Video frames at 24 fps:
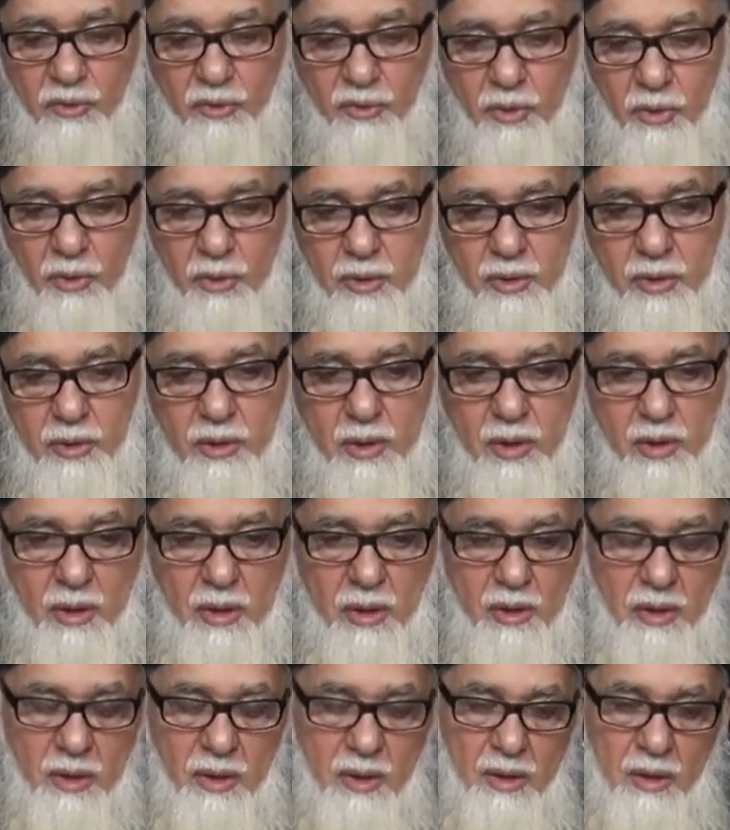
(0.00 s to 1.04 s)
floors,
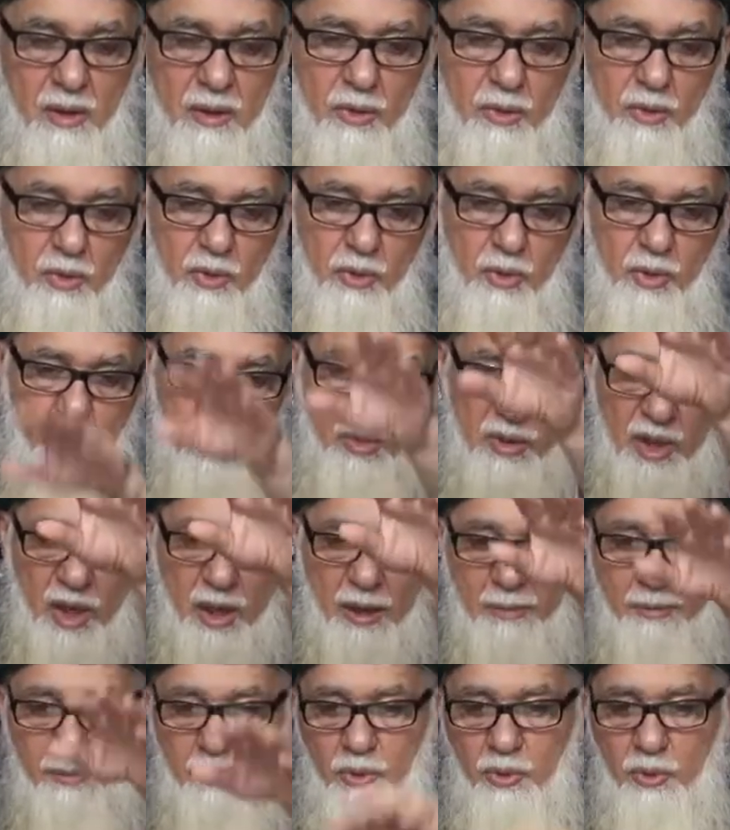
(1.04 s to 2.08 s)
2 rooms
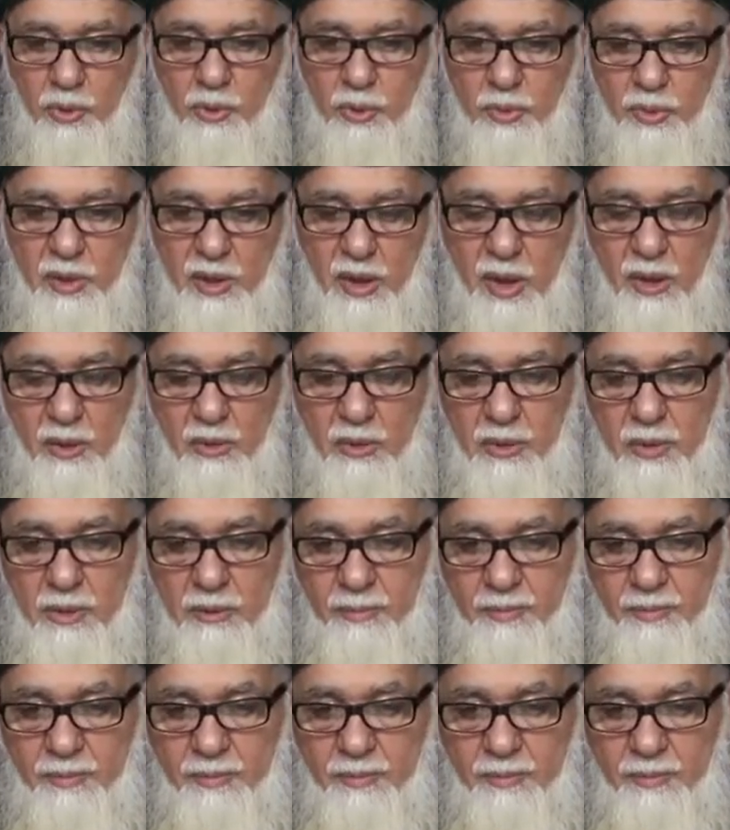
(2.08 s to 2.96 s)
up, 2 rooms down.